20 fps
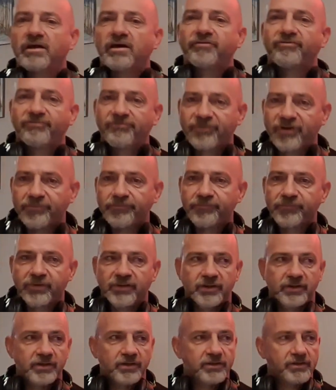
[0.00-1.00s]
like
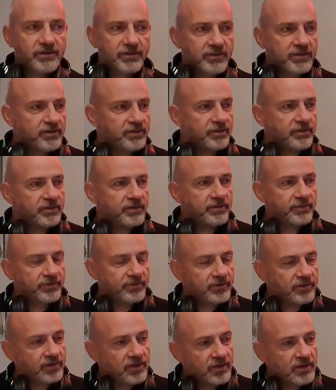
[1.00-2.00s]
thumping. The
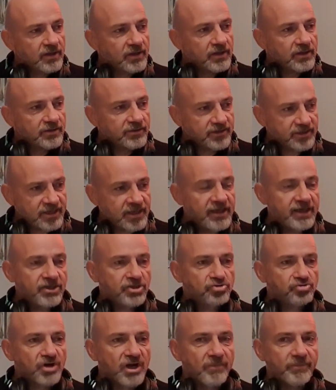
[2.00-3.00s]

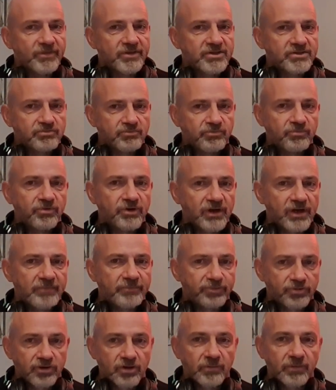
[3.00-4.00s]
kick drum is really
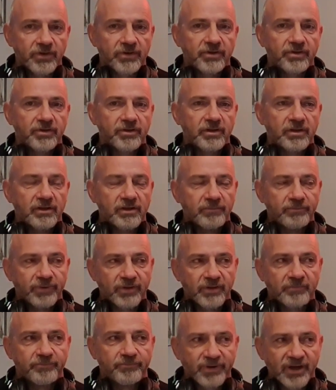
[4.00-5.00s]
prominent,
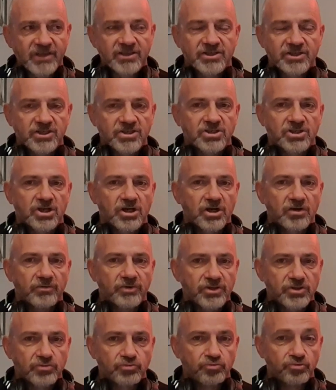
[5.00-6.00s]
but the bass
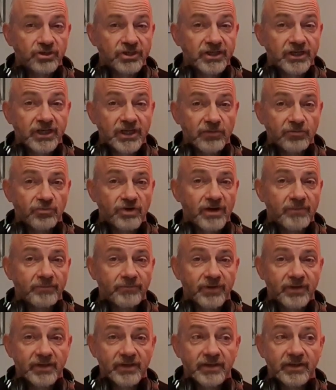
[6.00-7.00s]
guitar is really
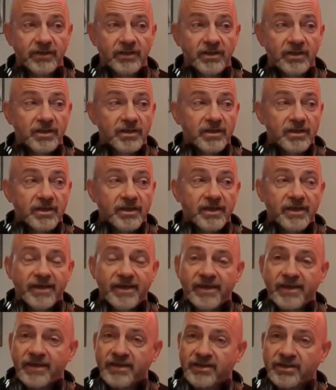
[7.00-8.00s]
rumbling.
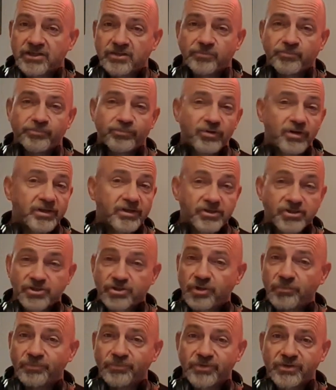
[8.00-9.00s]
And there's a brilliant
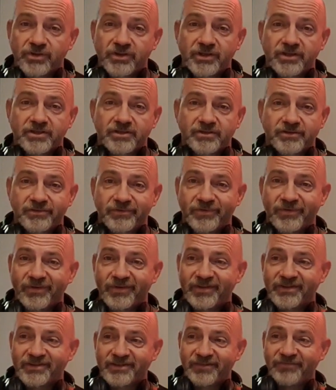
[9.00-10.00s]
stomp to this
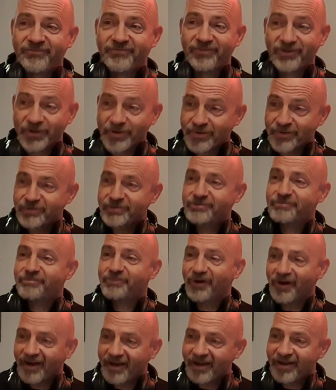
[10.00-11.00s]
that's infused
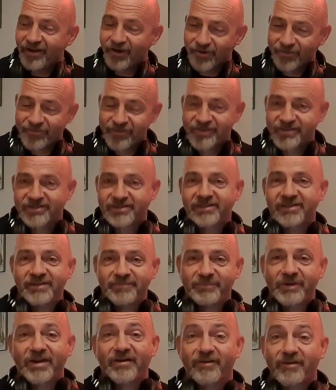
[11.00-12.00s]
by, obviously,
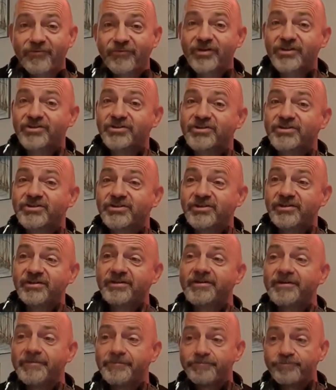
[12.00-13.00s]
Perry Richardson